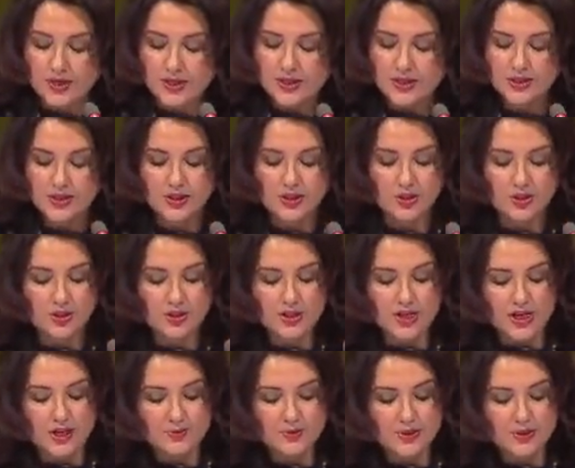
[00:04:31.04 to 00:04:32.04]

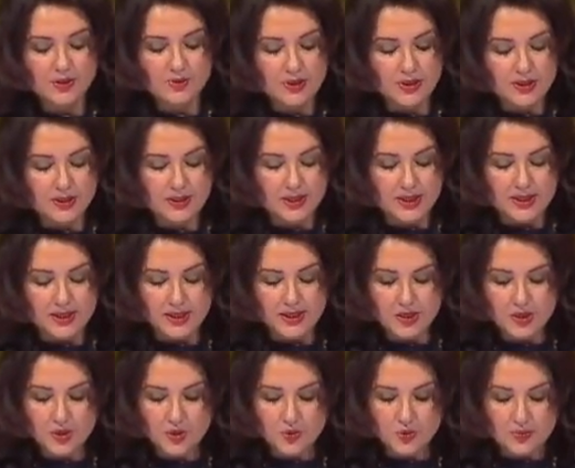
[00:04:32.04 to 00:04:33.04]
Stereotypes in media
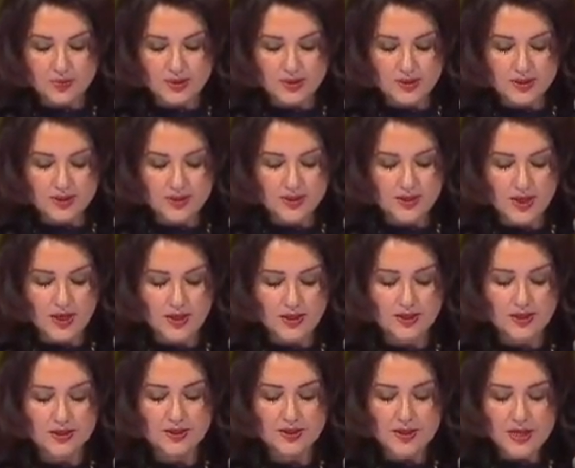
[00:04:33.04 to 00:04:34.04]
against women in
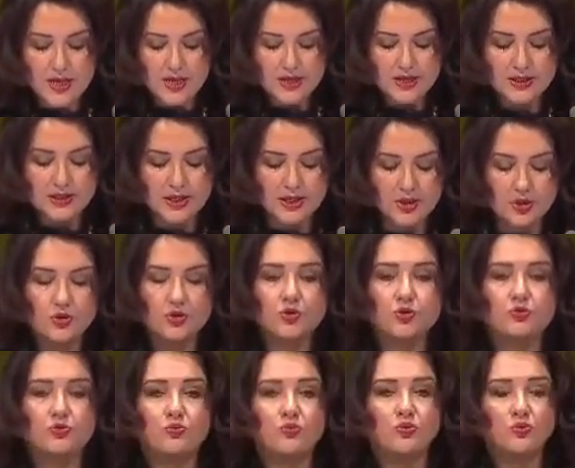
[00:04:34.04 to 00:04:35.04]
science tend to
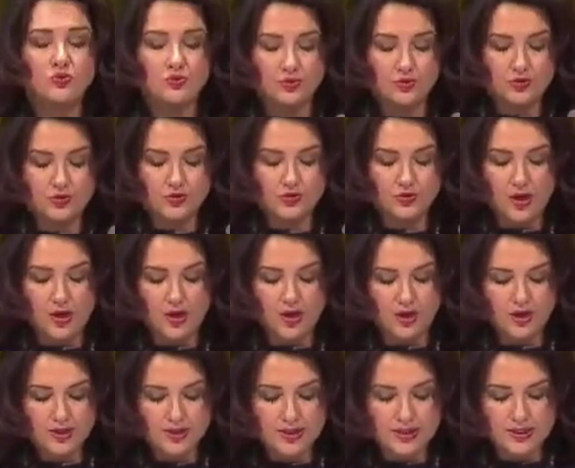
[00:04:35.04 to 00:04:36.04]
move
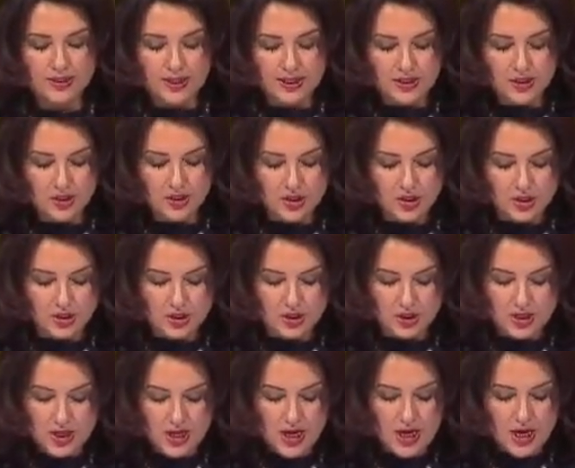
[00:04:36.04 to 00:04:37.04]
our
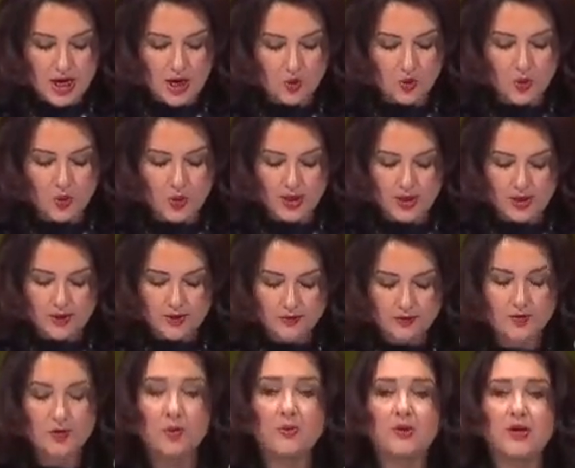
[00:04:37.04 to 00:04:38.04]
attention away
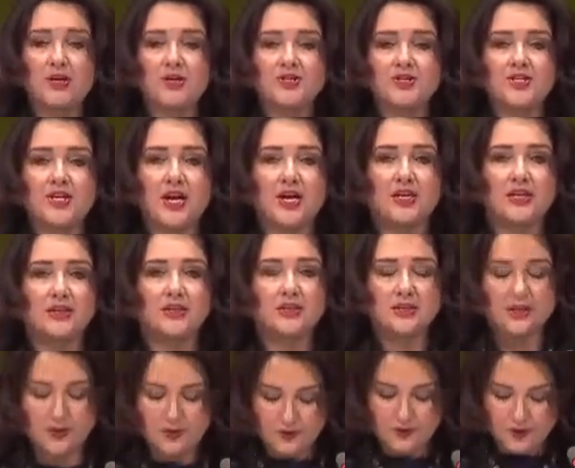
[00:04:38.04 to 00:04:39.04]
from our
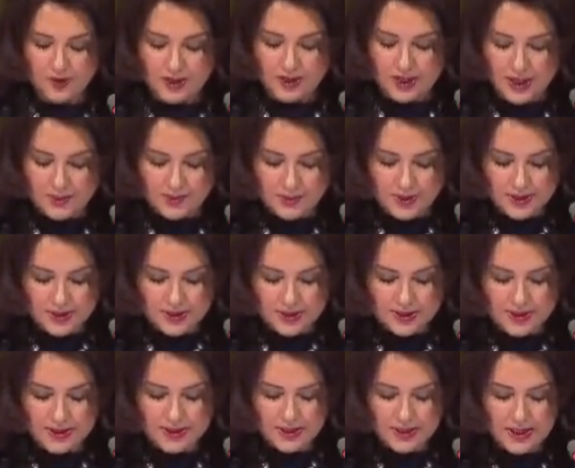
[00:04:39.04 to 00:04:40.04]
scientific
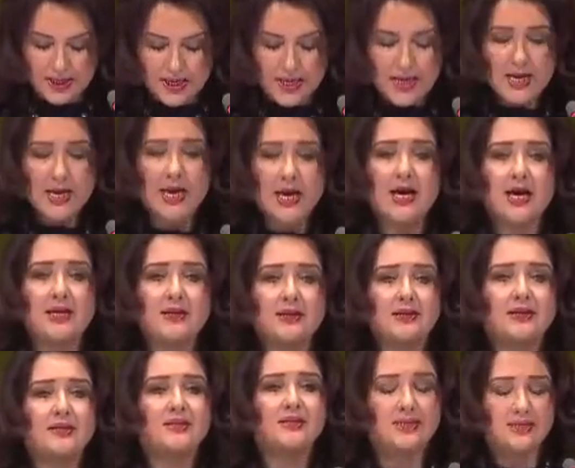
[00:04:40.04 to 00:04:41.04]
ability and
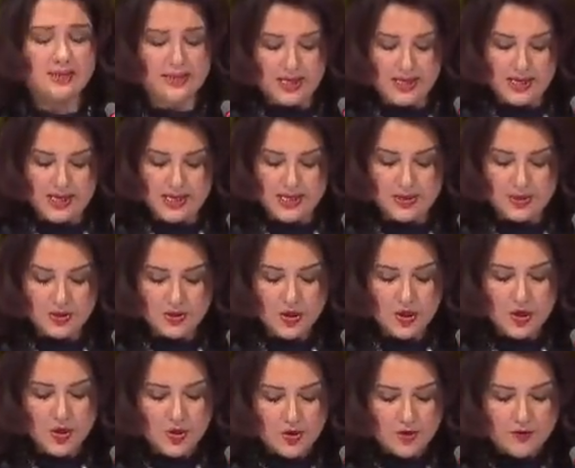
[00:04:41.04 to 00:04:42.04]
instead
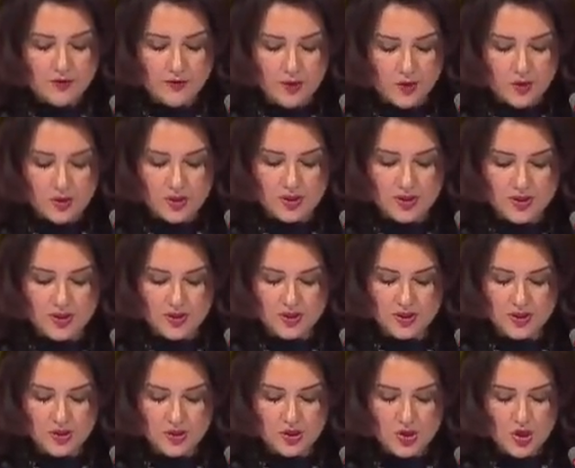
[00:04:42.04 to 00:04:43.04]

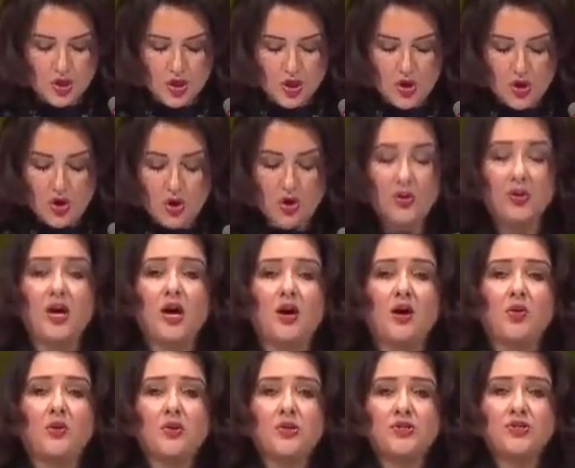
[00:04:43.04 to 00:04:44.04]
focuses on
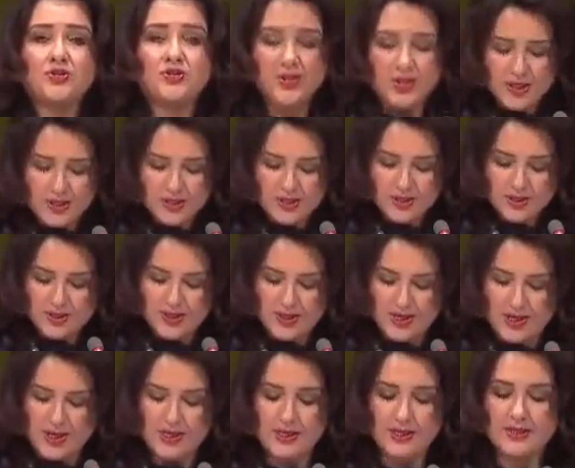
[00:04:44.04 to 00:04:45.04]
our dress
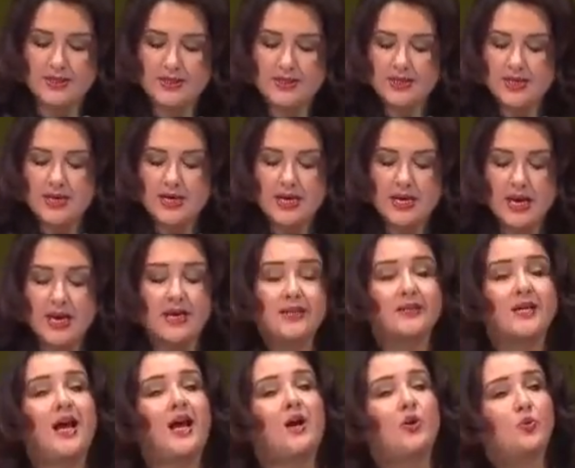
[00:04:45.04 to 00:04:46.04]
sense
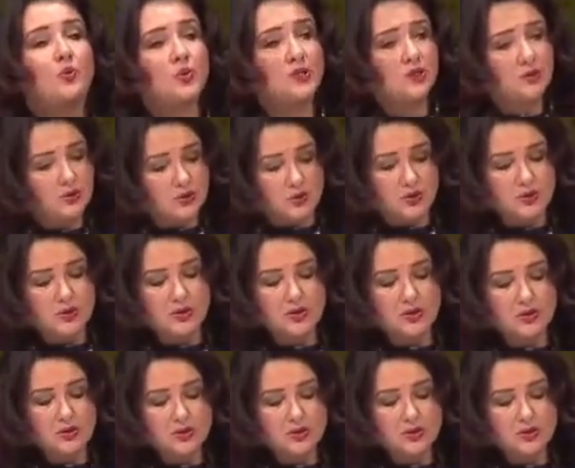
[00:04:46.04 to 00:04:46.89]
and how we look.